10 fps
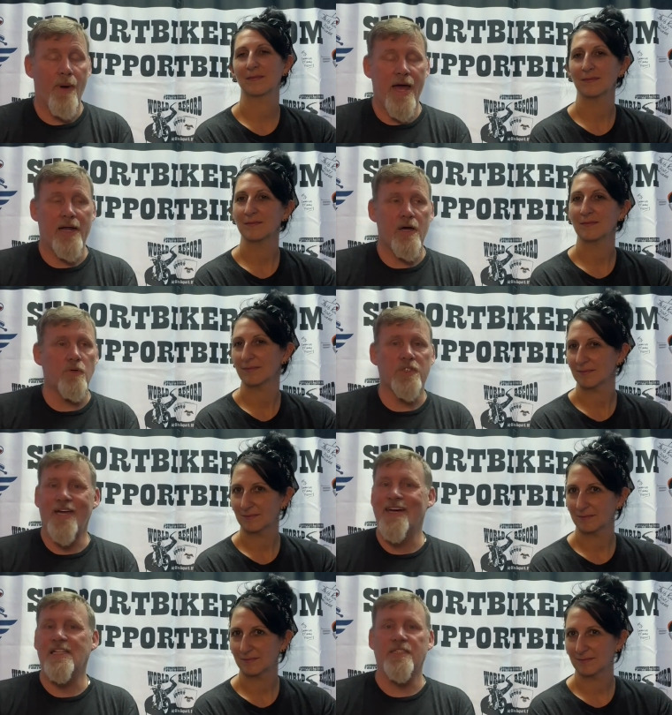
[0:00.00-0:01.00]
Speaker 1: and it was
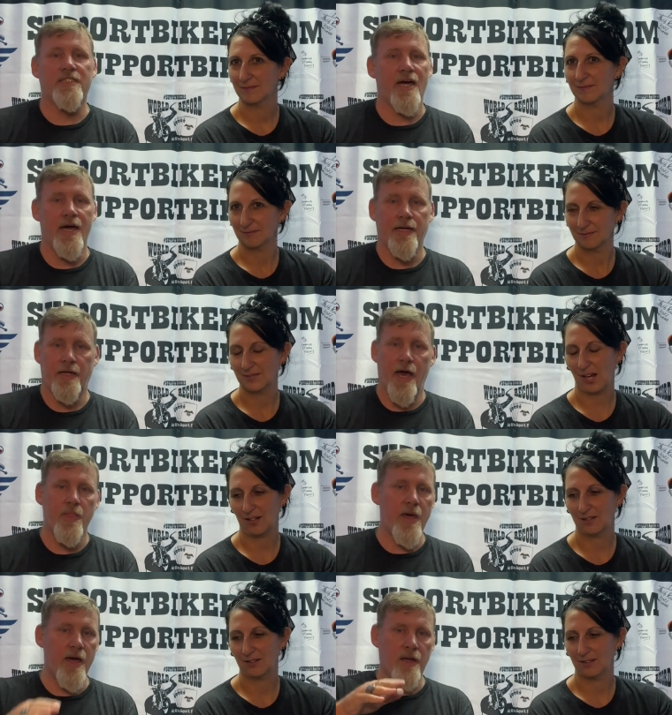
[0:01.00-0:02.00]
insane.
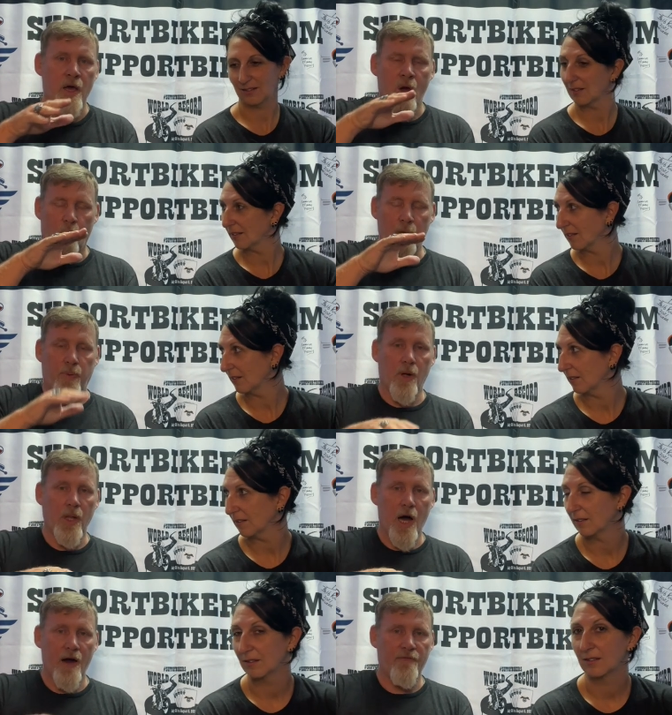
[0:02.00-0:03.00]
And then we pull
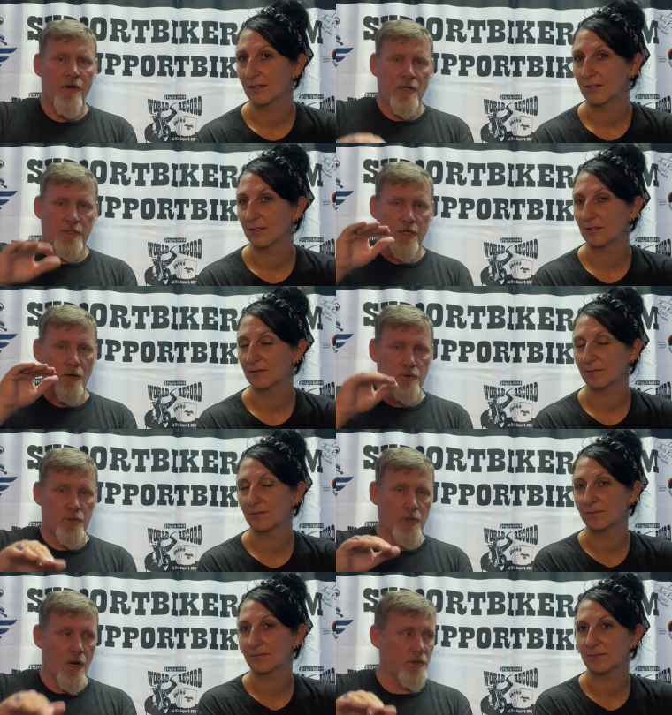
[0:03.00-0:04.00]
off to go
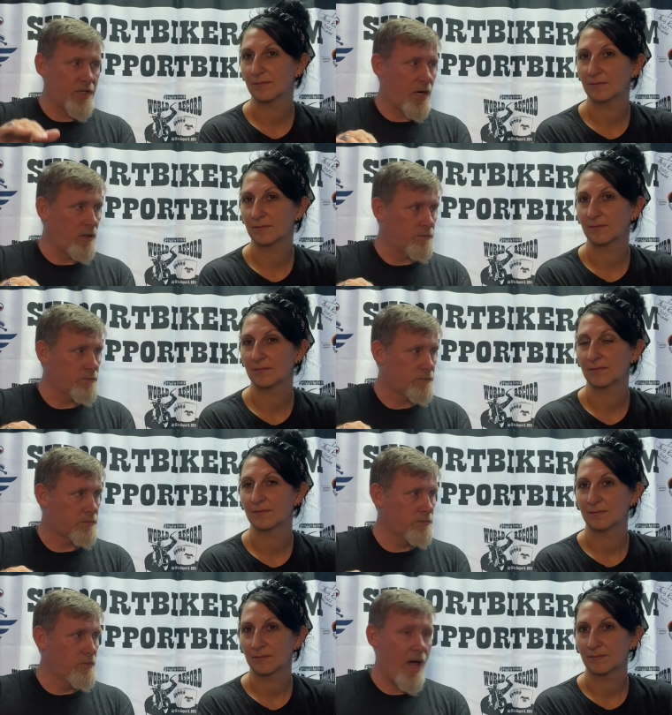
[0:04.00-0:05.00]
to the hotel,
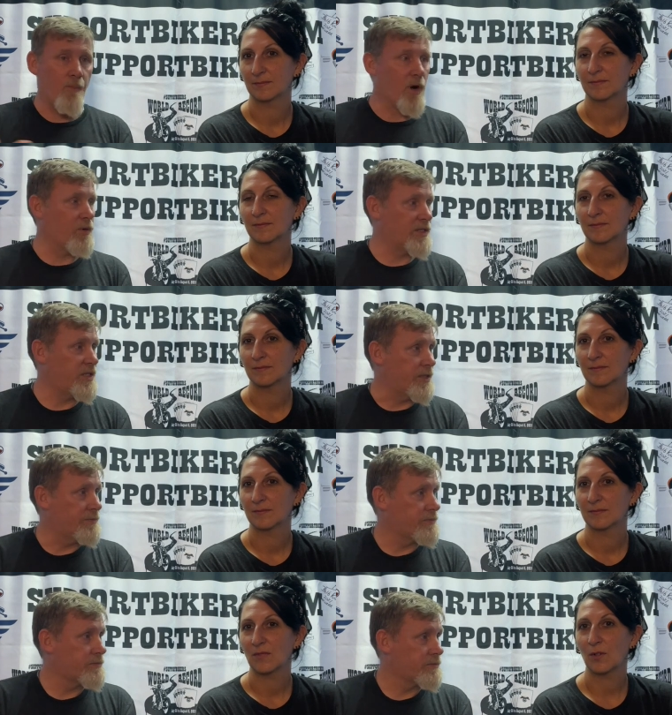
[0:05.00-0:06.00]
and what do we see?
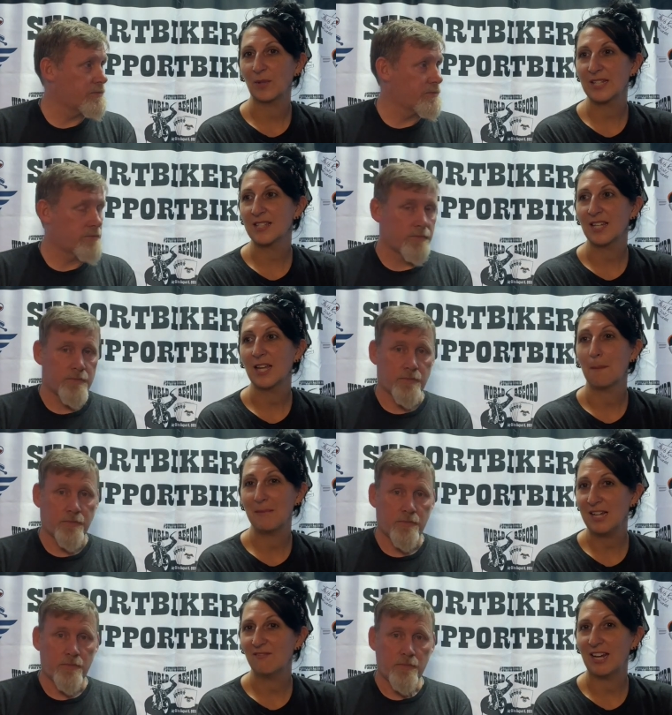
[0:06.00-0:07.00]
Speaker 2: We see a
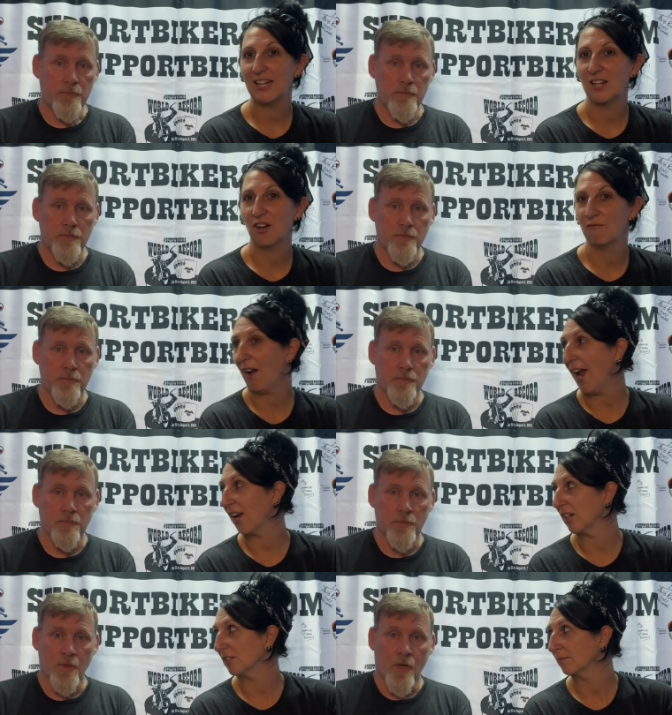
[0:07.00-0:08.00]
minivan on
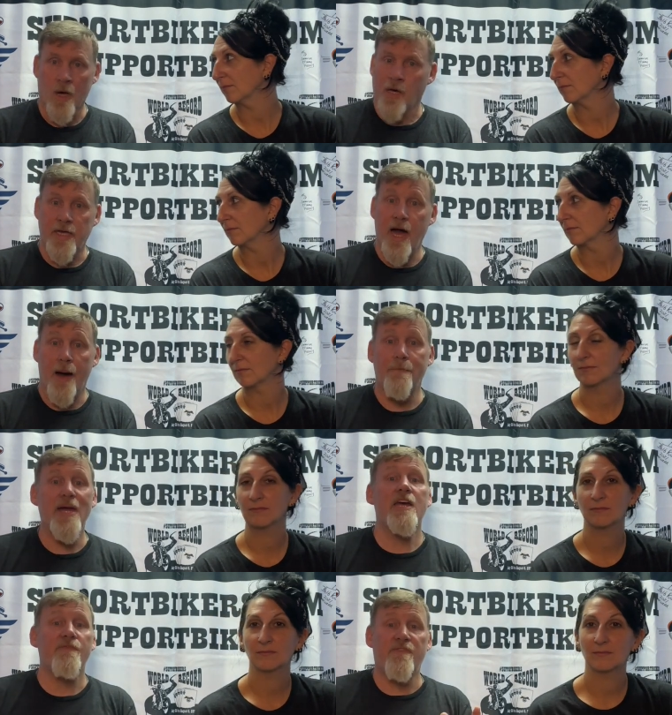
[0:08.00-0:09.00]
fire.
Speaker 1: Yeah, a
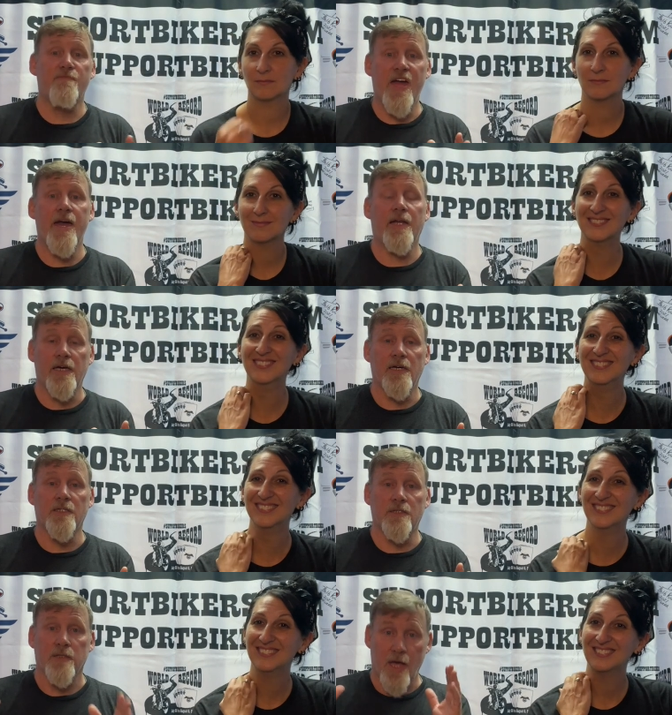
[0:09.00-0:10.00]
minivan
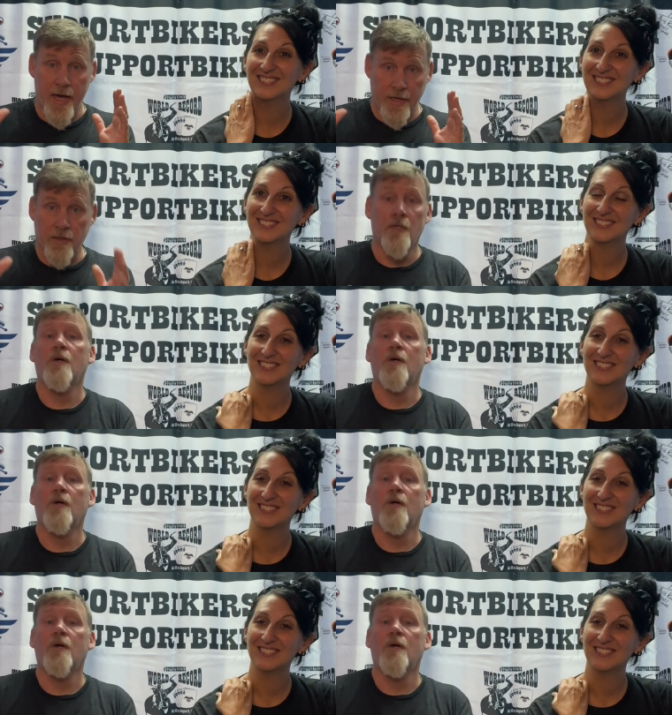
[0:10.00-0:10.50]
is like.